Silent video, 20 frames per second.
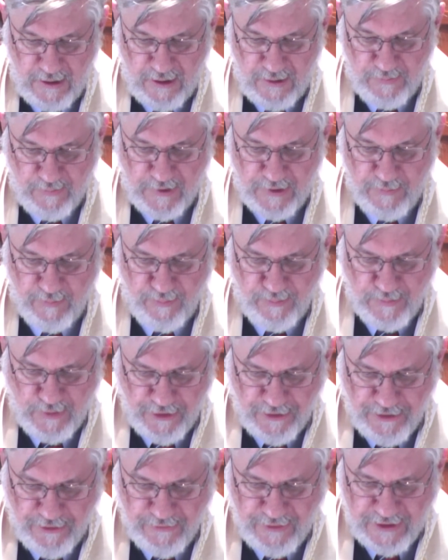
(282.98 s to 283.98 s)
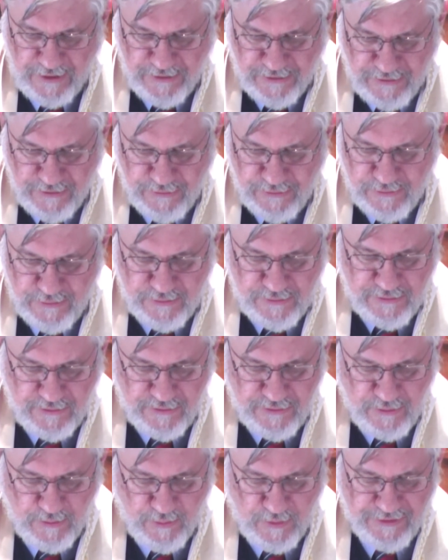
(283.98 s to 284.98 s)
But murdering Jews
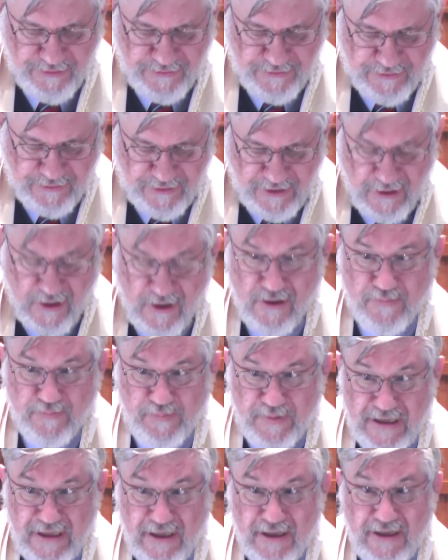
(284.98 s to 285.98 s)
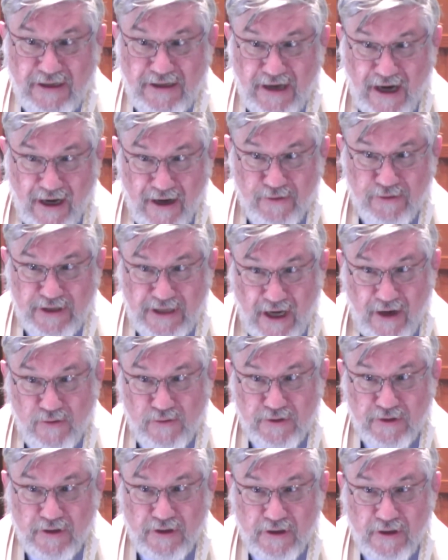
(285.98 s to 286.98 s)
was still being carried
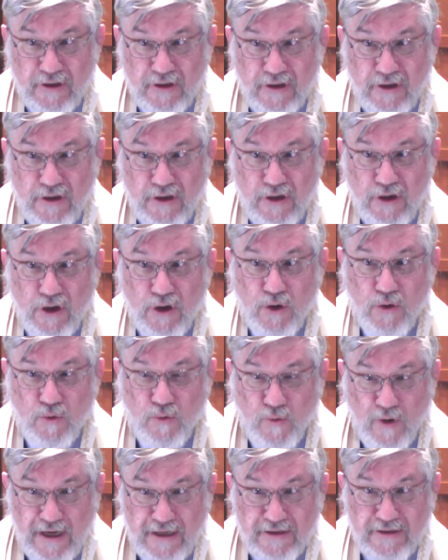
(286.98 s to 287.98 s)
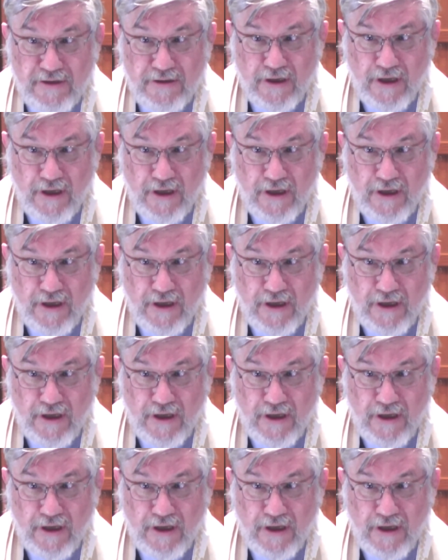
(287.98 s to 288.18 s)
out quite